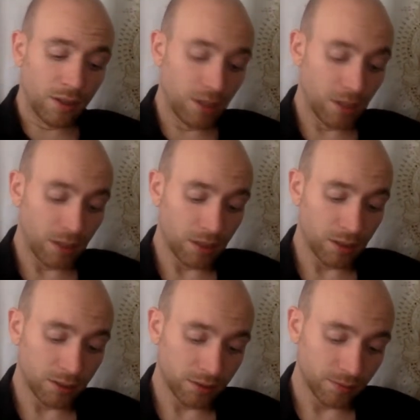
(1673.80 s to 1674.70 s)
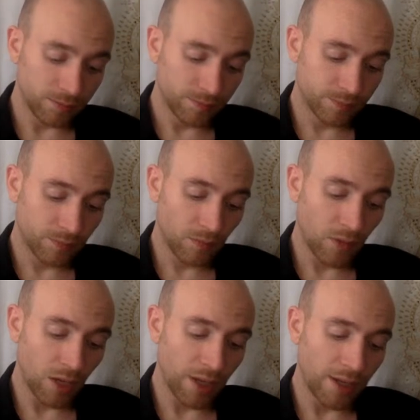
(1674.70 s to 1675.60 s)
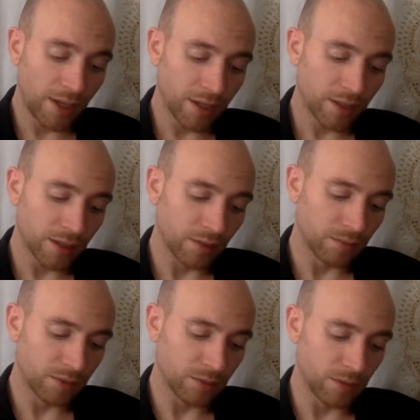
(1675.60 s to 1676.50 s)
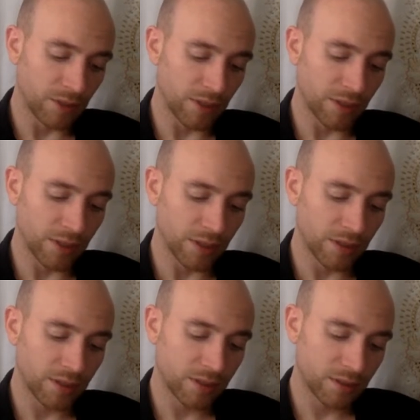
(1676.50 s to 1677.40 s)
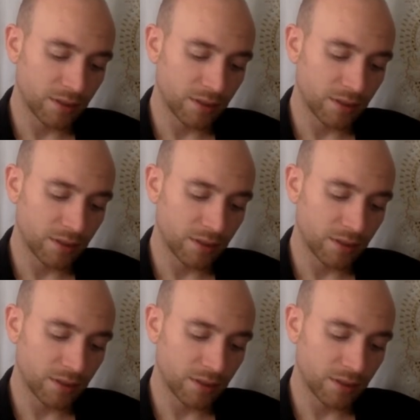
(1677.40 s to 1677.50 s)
I can't help someone that's